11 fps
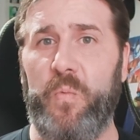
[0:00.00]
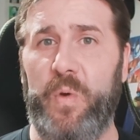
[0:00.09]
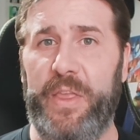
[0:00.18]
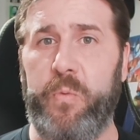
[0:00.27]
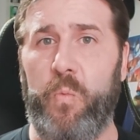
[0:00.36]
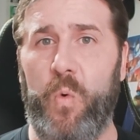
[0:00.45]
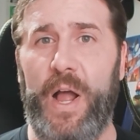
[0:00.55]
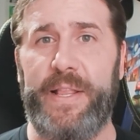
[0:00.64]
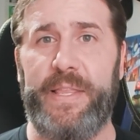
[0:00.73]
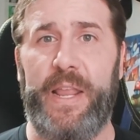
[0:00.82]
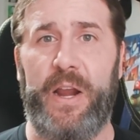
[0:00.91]
with
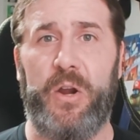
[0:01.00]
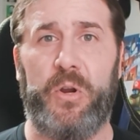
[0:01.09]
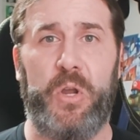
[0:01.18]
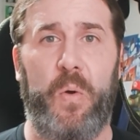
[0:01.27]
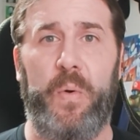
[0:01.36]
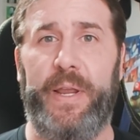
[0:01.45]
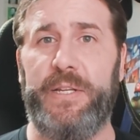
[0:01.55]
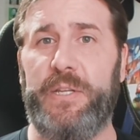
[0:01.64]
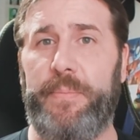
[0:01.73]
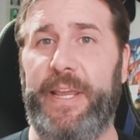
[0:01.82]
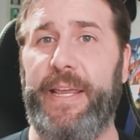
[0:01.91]
what they're going
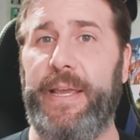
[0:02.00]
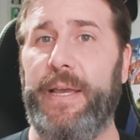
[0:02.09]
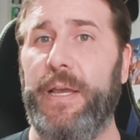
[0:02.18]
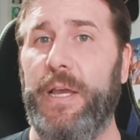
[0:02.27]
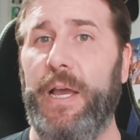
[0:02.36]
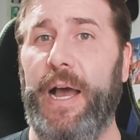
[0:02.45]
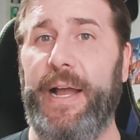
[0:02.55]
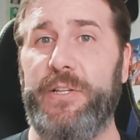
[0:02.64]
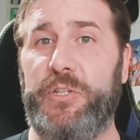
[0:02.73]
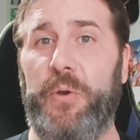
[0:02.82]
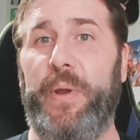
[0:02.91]
to be
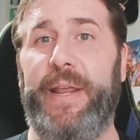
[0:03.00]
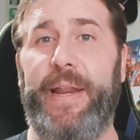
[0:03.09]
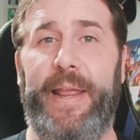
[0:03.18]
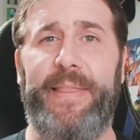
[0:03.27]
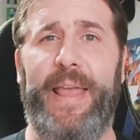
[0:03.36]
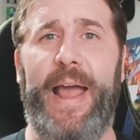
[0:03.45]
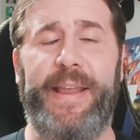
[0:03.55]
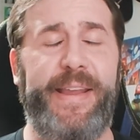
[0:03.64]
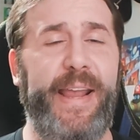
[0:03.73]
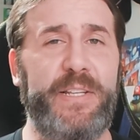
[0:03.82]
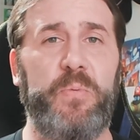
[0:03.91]
doing, and then I
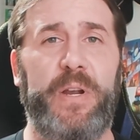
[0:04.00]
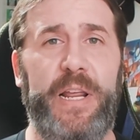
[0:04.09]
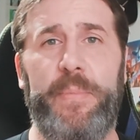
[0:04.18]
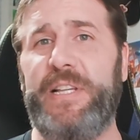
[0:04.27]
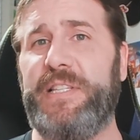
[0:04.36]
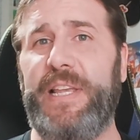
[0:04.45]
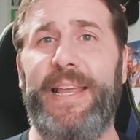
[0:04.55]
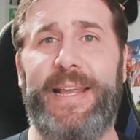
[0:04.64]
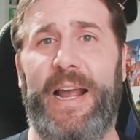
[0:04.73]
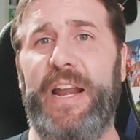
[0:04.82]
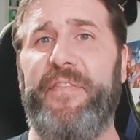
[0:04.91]
guess we're going to be seeing
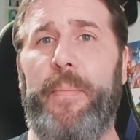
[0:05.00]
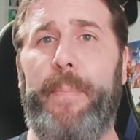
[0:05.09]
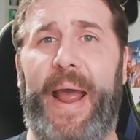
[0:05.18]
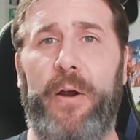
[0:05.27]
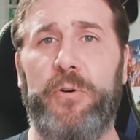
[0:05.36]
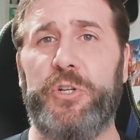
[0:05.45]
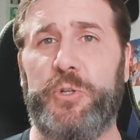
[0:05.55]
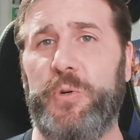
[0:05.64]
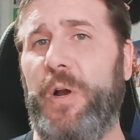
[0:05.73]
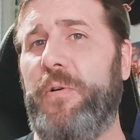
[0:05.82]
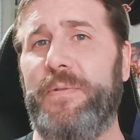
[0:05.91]
kind of a power
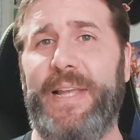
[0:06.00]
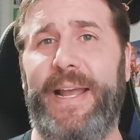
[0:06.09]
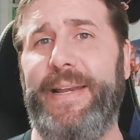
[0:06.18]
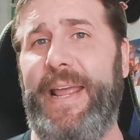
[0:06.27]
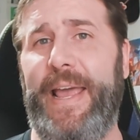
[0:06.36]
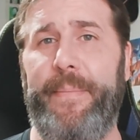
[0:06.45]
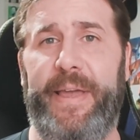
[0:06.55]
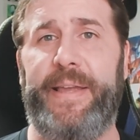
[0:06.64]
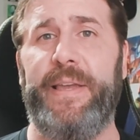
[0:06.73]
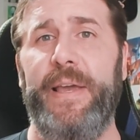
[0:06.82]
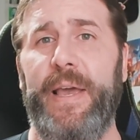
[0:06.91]
struggle
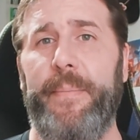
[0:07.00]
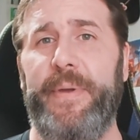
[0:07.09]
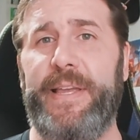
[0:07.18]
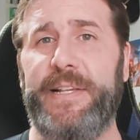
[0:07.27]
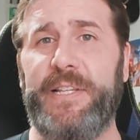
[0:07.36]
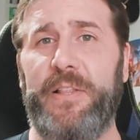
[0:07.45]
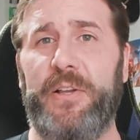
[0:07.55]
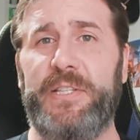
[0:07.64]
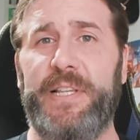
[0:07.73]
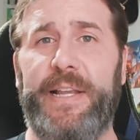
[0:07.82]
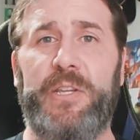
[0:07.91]
dynamic because it
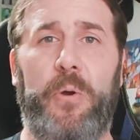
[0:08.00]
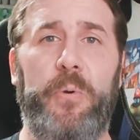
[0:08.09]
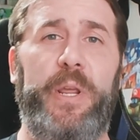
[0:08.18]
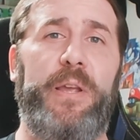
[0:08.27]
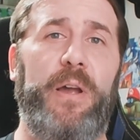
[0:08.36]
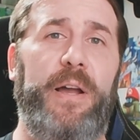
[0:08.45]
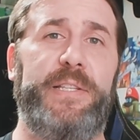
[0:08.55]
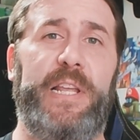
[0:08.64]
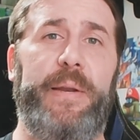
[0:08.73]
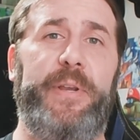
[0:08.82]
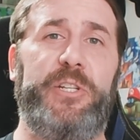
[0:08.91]
looks like Tony Khan's
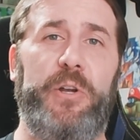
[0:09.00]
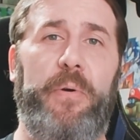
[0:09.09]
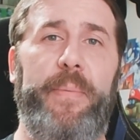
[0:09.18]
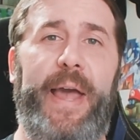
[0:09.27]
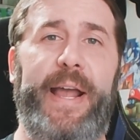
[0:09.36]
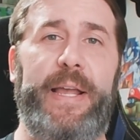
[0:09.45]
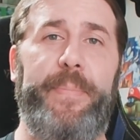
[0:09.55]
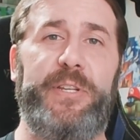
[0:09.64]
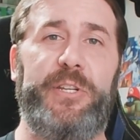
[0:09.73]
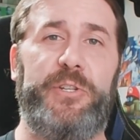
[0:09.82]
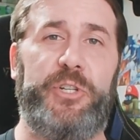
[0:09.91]
going to be showing back up
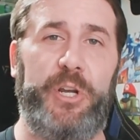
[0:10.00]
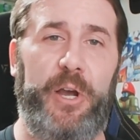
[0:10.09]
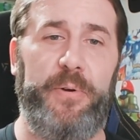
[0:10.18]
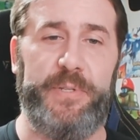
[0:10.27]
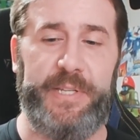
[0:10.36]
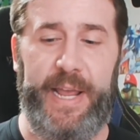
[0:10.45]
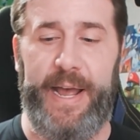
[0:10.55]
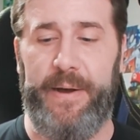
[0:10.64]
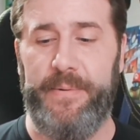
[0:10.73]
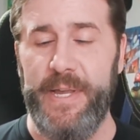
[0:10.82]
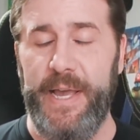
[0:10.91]
at the shows now.